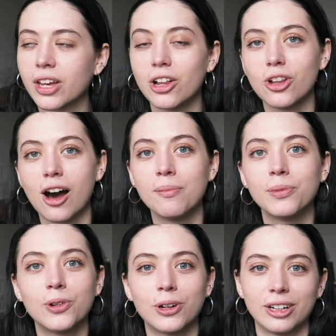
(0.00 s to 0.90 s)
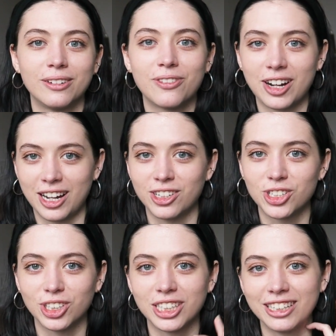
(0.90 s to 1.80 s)
a lot more
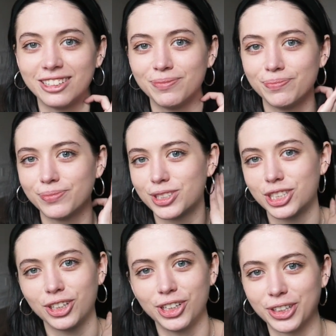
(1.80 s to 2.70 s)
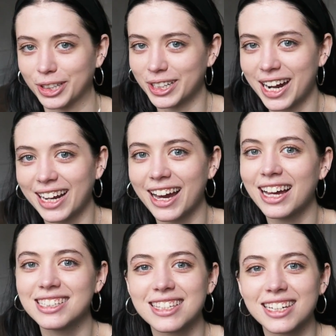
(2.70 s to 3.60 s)
financially secure, I
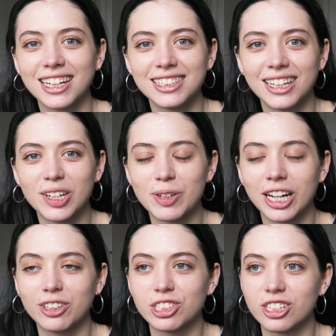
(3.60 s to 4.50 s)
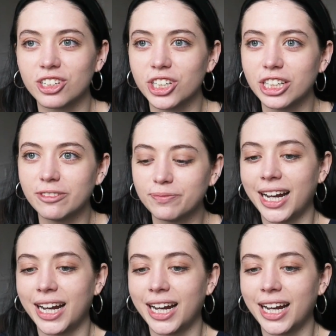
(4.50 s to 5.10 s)
guess, than I did when I was younger.